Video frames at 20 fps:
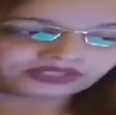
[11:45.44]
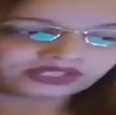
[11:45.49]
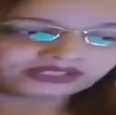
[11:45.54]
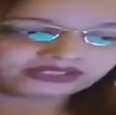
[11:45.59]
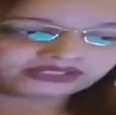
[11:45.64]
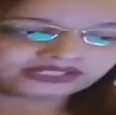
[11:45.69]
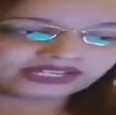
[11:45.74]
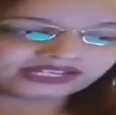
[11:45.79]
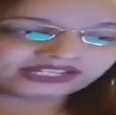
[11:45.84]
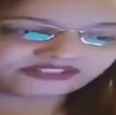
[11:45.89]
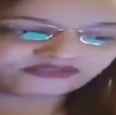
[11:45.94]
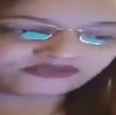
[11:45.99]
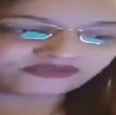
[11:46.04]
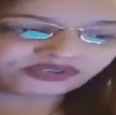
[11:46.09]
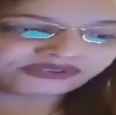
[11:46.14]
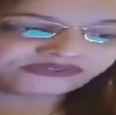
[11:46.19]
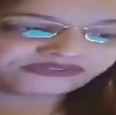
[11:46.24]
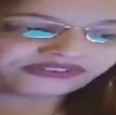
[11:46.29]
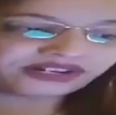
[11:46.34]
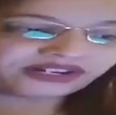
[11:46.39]
These
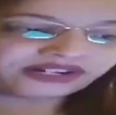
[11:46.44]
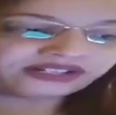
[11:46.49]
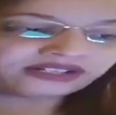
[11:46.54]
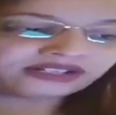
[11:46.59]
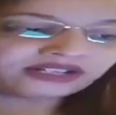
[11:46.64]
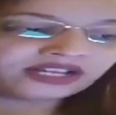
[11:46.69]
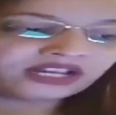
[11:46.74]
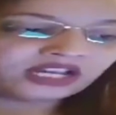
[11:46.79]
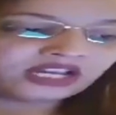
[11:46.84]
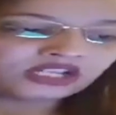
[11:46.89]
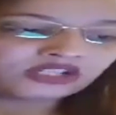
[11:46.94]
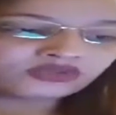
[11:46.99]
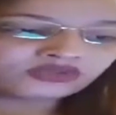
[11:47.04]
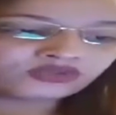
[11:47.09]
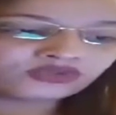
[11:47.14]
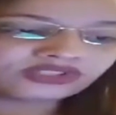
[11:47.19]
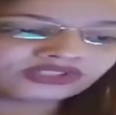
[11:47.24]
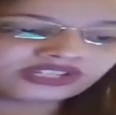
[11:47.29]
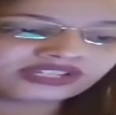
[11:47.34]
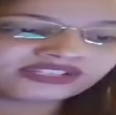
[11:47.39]
refer
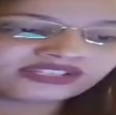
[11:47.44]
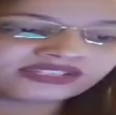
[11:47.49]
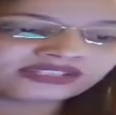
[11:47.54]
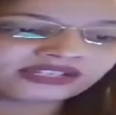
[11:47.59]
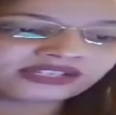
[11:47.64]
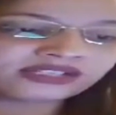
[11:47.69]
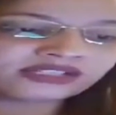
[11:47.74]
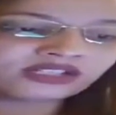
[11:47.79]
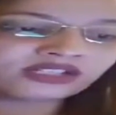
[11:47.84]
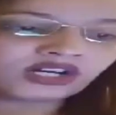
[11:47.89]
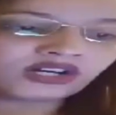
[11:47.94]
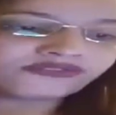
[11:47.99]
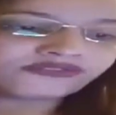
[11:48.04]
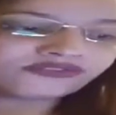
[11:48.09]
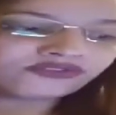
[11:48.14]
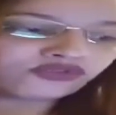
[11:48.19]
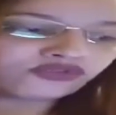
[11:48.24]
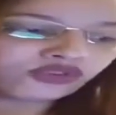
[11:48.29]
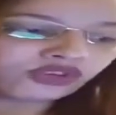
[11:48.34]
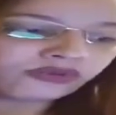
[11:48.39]
to the set
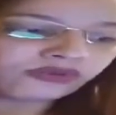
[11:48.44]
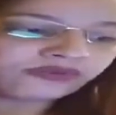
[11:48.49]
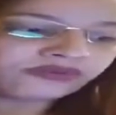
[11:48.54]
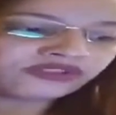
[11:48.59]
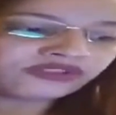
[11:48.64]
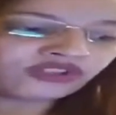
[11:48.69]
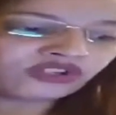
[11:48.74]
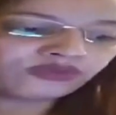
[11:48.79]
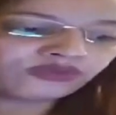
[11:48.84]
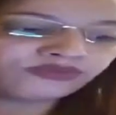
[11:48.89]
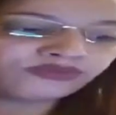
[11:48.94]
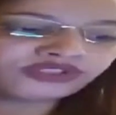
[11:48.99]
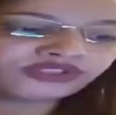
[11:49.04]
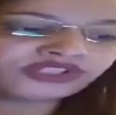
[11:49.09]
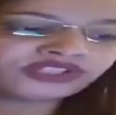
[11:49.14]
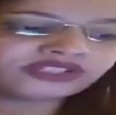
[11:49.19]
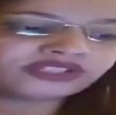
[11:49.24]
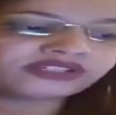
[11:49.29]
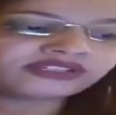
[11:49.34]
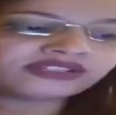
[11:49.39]
of groups,
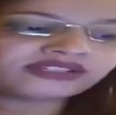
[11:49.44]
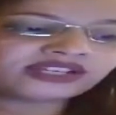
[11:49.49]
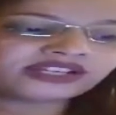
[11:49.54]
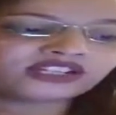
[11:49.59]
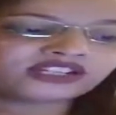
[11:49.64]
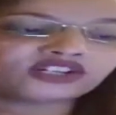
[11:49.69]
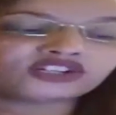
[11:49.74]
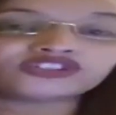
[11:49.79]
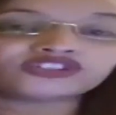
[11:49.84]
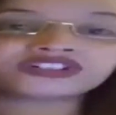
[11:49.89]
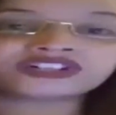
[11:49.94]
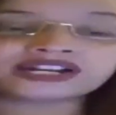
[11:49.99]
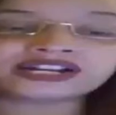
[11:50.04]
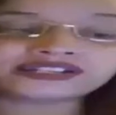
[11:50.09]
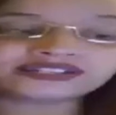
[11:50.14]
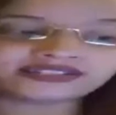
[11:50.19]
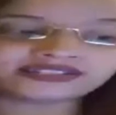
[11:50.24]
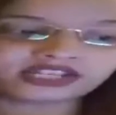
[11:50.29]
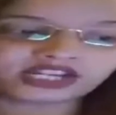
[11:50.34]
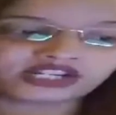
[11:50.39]
communities, and
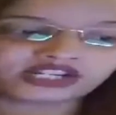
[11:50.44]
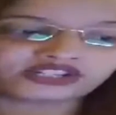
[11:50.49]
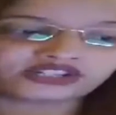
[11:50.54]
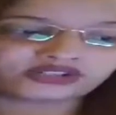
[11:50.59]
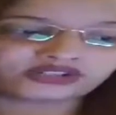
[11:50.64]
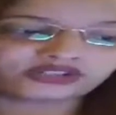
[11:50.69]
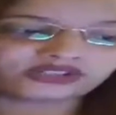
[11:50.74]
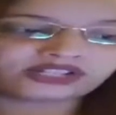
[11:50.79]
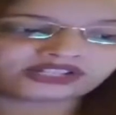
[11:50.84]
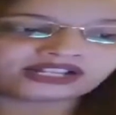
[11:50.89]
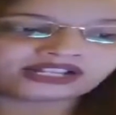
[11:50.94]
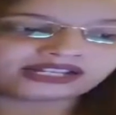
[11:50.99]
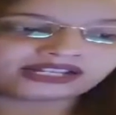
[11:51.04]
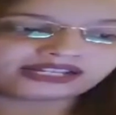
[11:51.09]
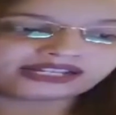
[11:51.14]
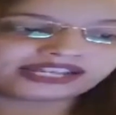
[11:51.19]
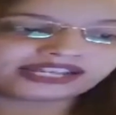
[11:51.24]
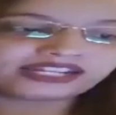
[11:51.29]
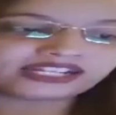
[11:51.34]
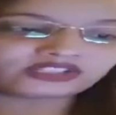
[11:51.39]
organizations
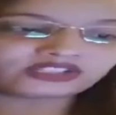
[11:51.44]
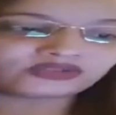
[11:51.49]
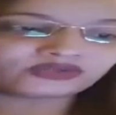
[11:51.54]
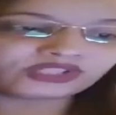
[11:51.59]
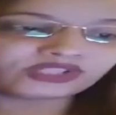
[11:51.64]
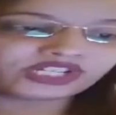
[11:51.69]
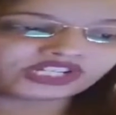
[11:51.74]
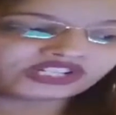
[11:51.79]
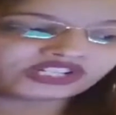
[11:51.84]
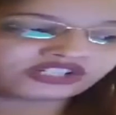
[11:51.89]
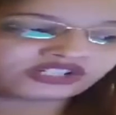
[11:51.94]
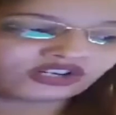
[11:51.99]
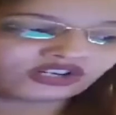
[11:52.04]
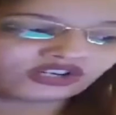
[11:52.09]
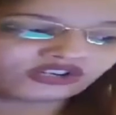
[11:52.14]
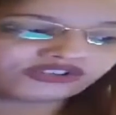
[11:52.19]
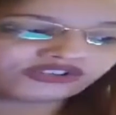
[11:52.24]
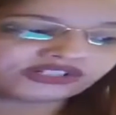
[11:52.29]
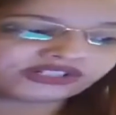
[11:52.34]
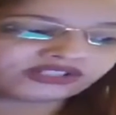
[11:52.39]
linked to each
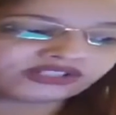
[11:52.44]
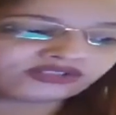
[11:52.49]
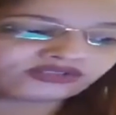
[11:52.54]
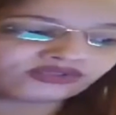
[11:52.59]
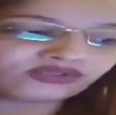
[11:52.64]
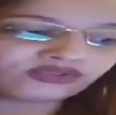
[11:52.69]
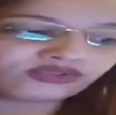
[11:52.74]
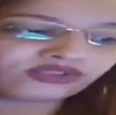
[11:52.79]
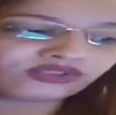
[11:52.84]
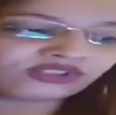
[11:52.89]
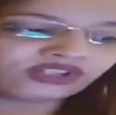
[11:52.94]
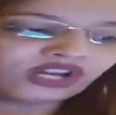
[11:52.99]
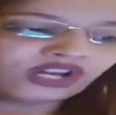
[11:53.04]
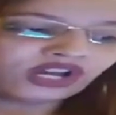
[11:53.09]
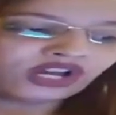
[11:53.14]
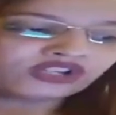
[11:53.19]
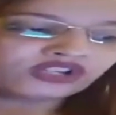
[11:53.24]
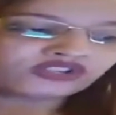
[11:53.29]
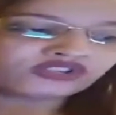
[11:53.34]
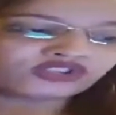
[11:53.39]
other through
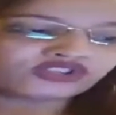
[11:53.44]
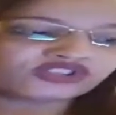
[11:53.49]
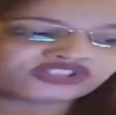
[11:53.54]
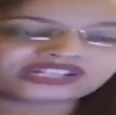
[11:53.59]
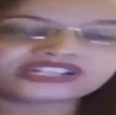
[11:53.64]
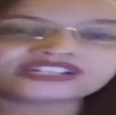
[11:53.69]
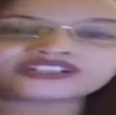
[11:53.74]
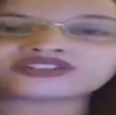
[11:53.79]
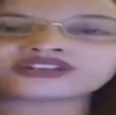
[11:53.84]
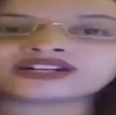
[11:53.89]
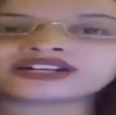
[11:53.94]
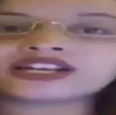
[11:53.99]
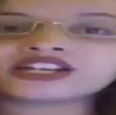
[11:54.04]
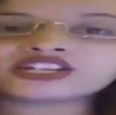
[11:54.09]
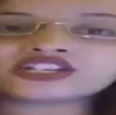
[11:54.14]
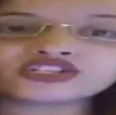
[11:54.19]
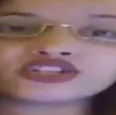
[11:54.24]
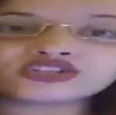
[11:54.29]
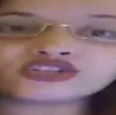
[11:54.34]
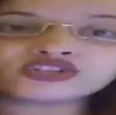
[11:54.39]
social
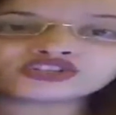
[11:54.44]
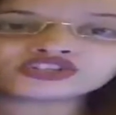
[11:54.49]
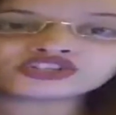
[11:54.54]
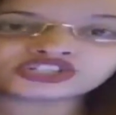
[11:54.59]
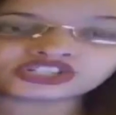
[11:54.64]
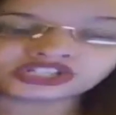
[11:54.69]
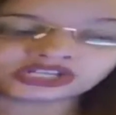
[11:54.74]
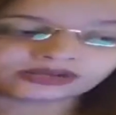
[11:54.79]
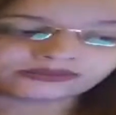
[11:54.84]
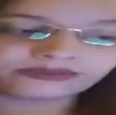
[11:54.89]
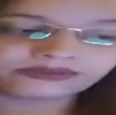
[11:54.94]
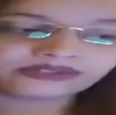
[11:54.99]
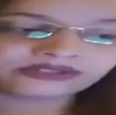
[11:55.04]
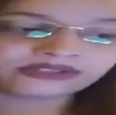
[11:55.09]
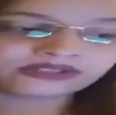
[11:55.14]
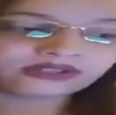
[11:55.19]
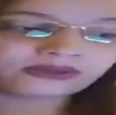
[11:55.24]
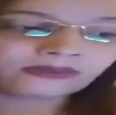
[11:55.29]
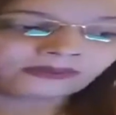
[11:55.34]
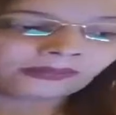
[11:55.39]

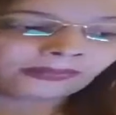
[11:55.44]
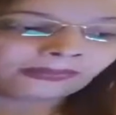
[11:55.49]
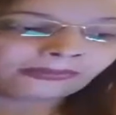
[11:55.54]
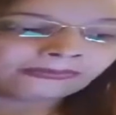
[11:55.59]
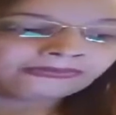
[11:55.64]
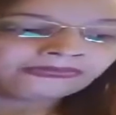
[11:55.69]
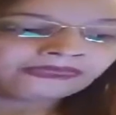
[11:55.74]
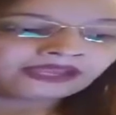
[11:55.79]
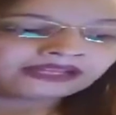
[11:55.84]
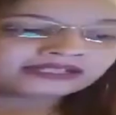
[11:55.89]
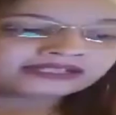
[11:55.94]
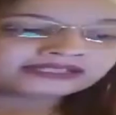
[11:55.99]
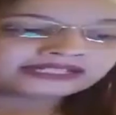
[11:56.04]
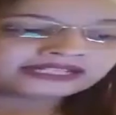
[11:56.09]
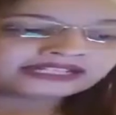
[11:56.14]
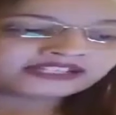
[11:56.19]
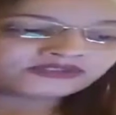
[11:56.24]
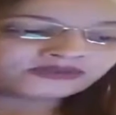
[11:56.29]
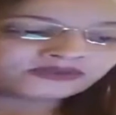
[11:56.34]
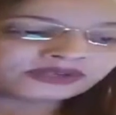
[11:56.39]
relationships.
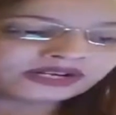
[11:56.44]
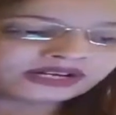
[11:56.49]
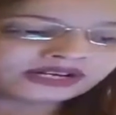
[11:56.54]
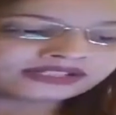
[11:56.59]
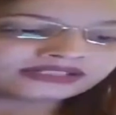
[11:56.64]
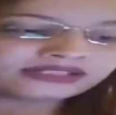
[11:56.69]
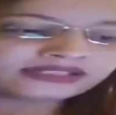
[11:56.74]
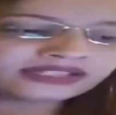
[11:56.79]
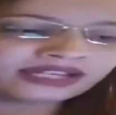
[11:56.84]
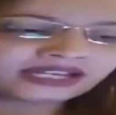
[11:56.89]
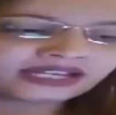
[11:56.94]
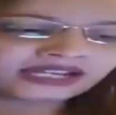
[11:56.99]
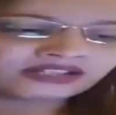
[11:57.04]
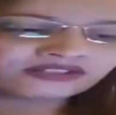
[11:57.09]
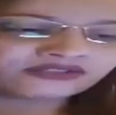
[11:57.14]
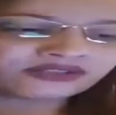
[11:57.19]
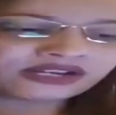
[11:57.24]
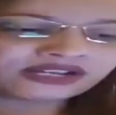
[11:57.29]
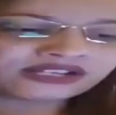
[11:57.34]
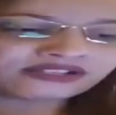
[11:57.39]
This was
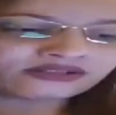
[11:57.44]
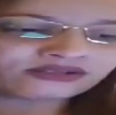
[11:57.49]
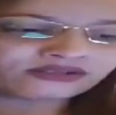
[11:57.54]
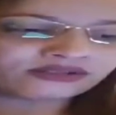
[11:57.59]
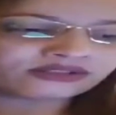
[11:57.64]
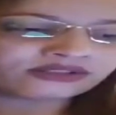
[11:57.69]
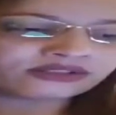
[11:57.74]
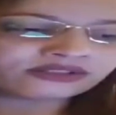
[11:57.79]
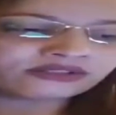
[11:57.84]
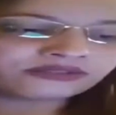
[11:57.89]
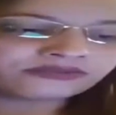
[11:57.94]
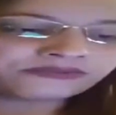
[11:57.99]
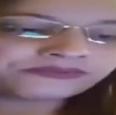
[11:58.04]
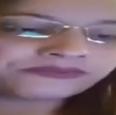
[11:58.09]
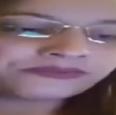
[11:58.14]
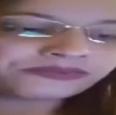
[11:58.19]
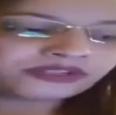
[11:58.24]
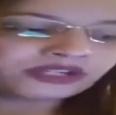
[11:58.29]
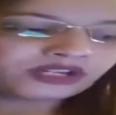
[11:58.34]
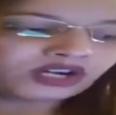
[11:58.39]
the result
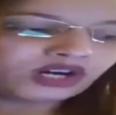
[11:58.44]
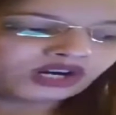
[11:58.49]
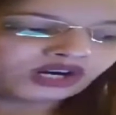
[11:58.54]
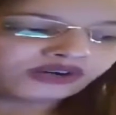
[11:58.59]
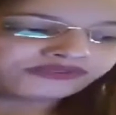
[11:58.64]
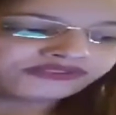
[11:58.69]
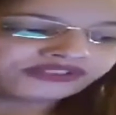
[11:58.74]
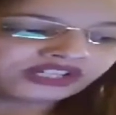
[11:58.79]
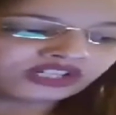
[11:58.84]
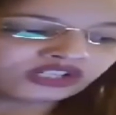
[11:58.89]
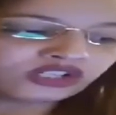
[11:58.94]
of the